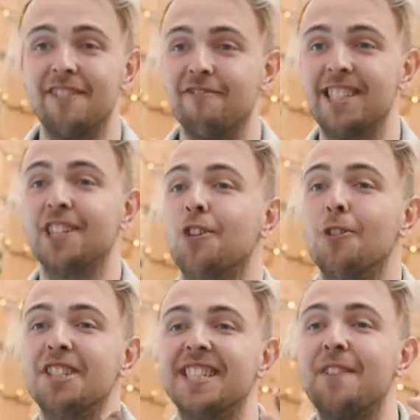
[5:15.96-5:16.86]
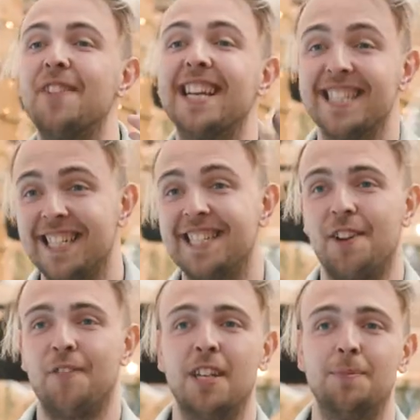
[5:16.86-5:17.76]
the reason GorgeUs even exists in
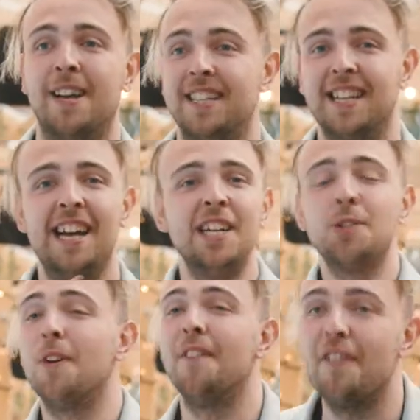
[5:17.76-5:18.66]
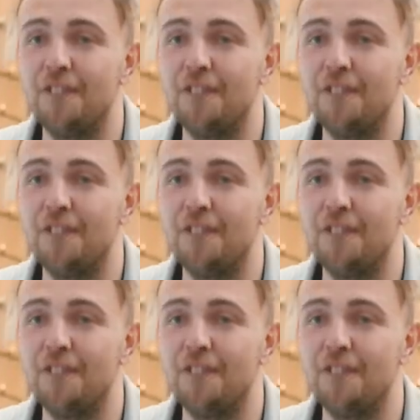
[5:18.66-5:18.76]
the first place. It's one of our